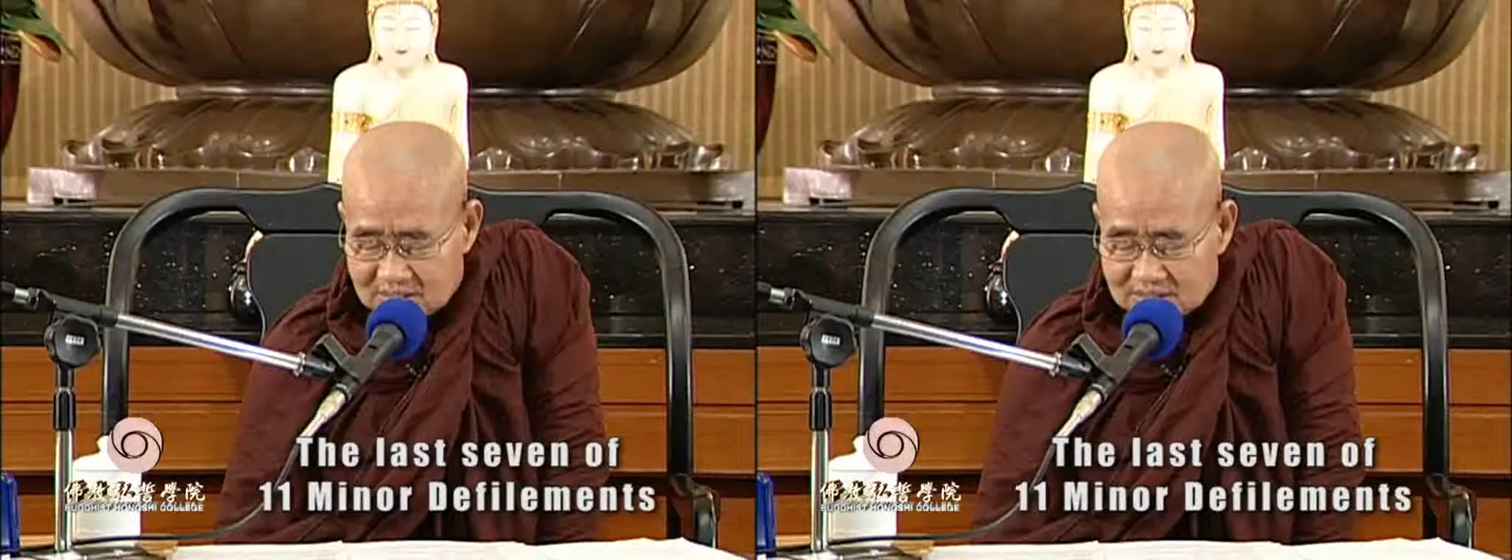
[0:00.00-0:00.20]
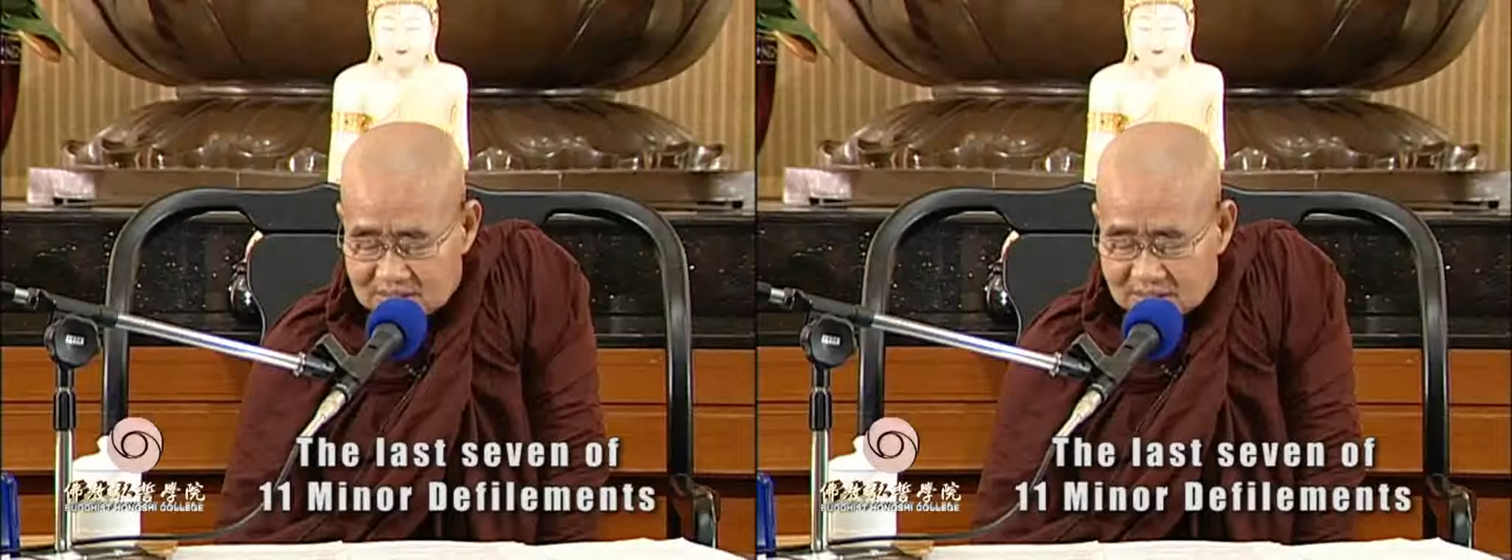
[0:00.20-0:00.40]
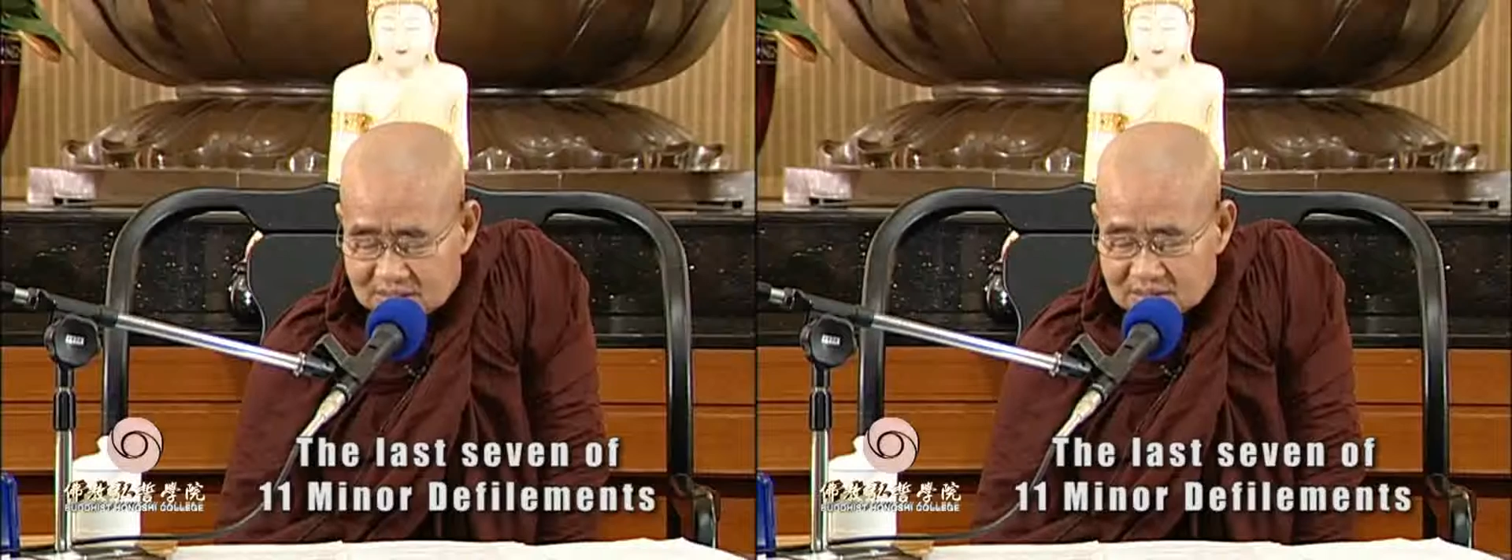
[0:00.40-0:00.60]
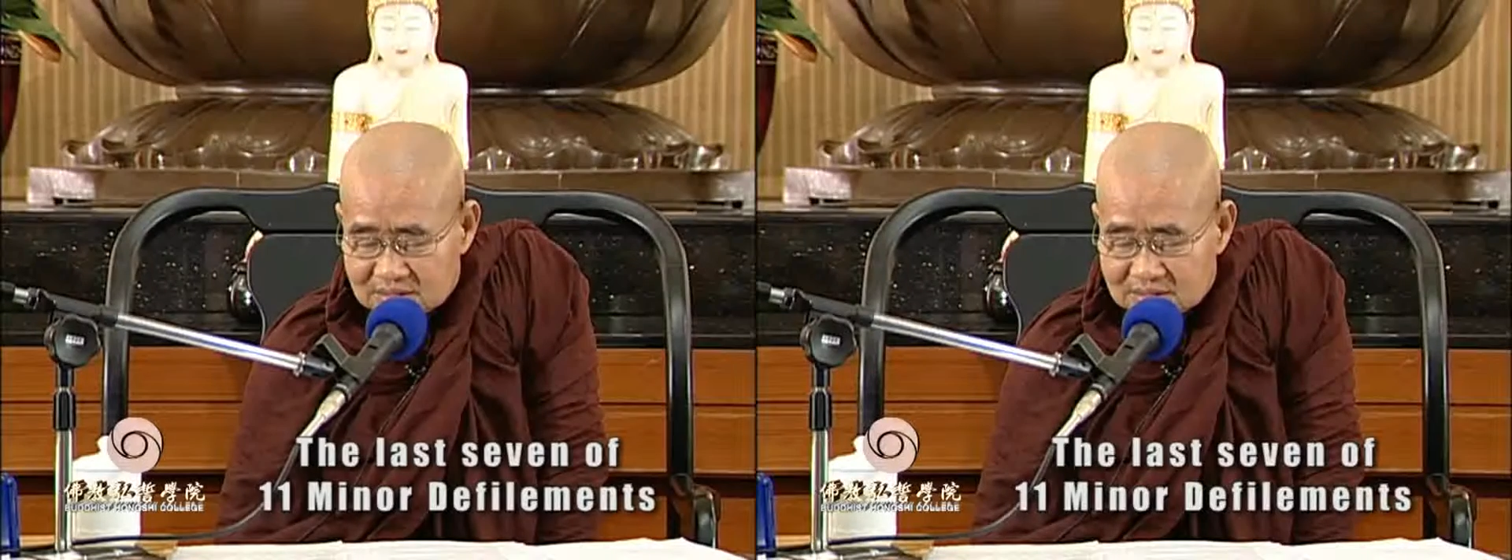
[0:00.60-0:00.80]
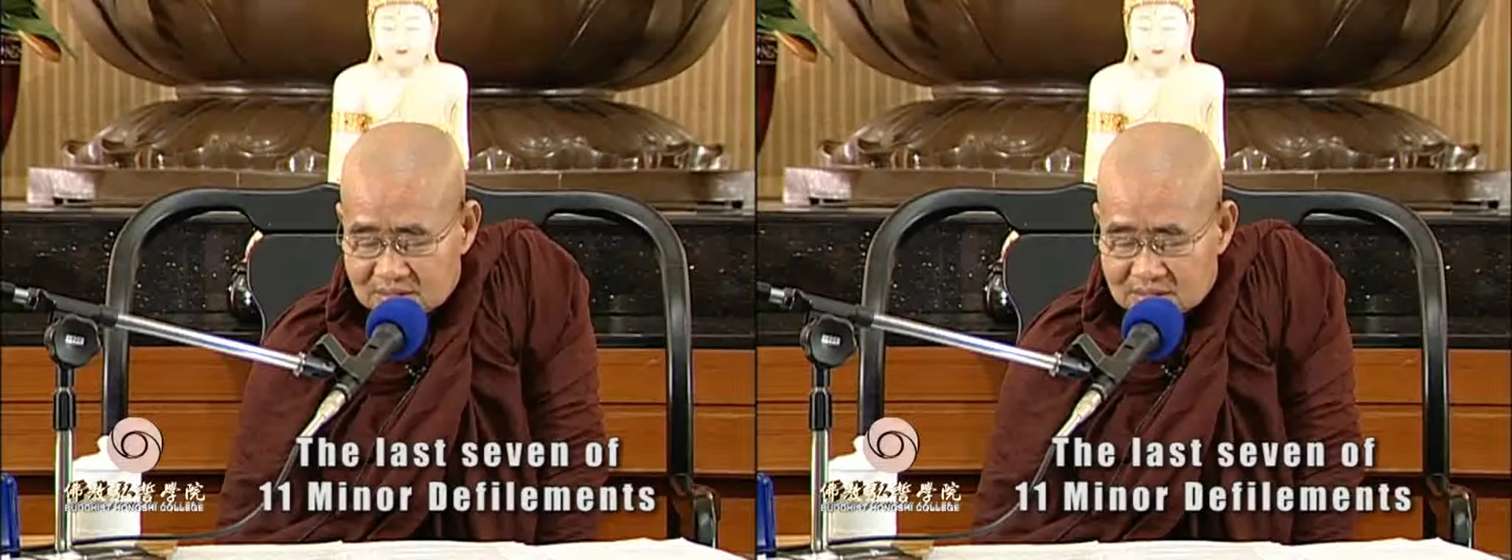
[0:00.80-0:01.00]
tries
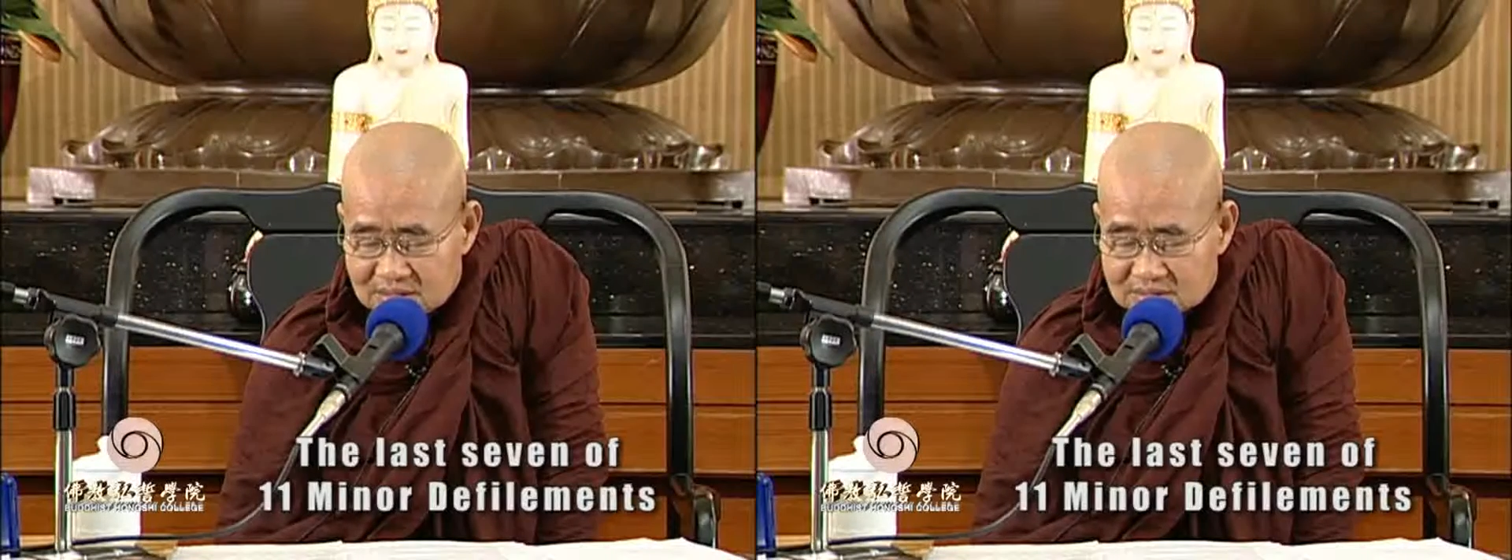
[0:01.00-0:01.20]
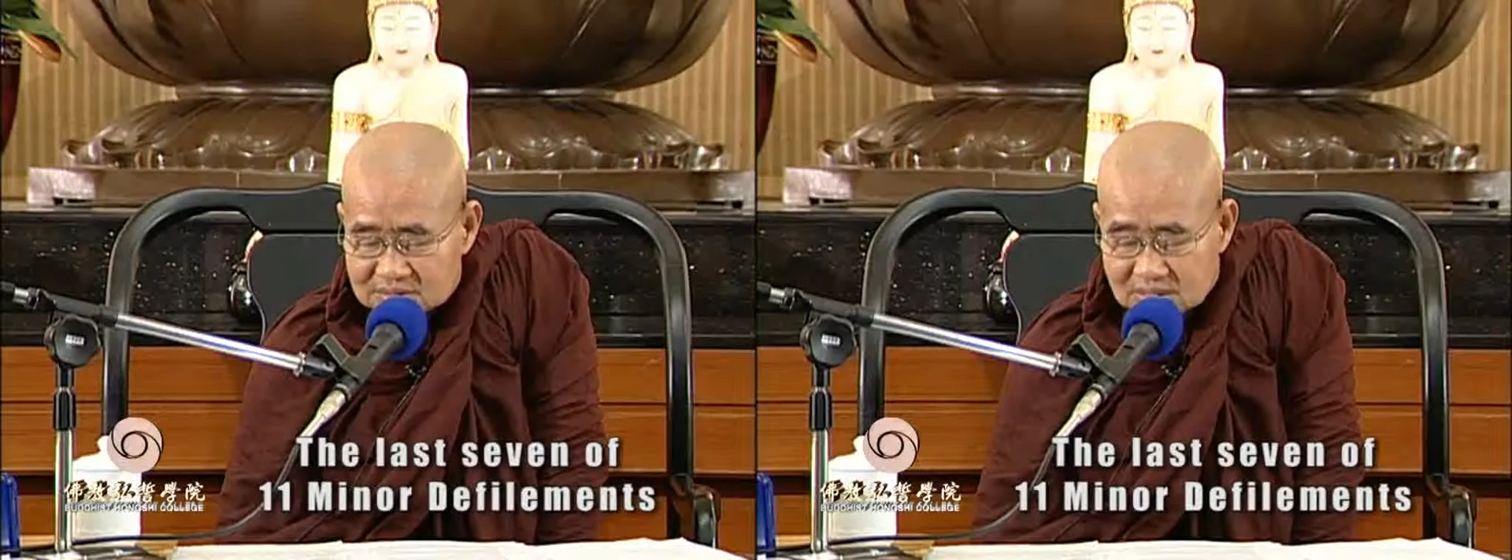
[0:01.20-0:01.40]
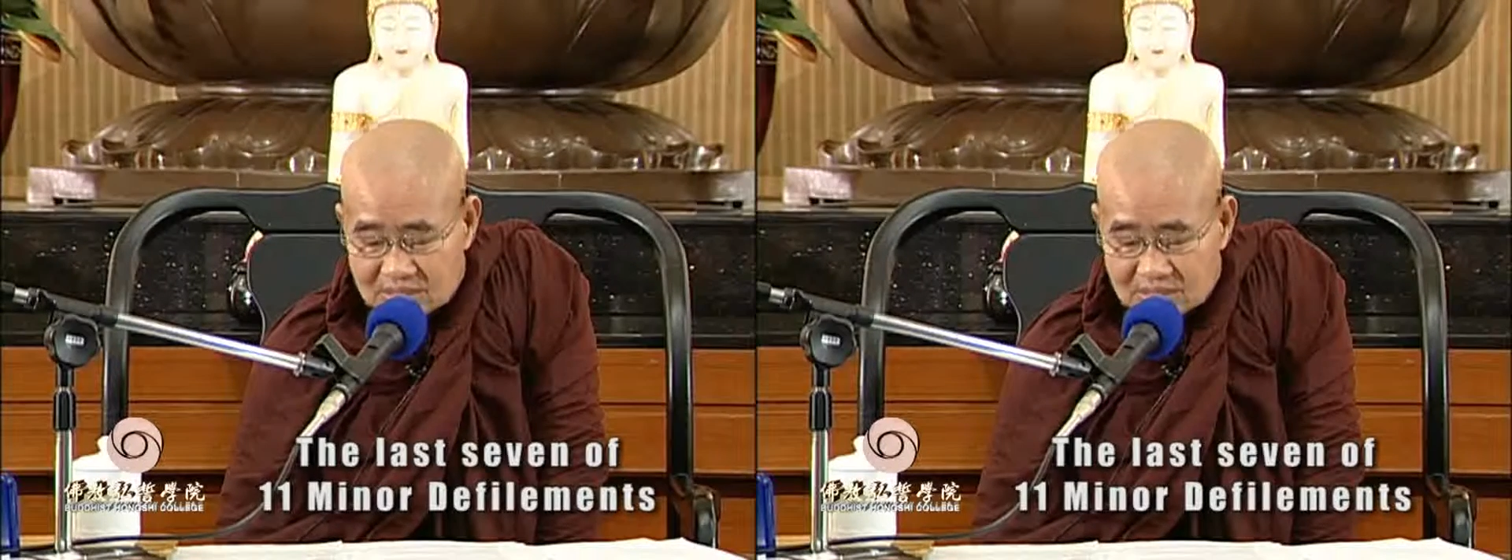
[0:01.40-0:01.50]
his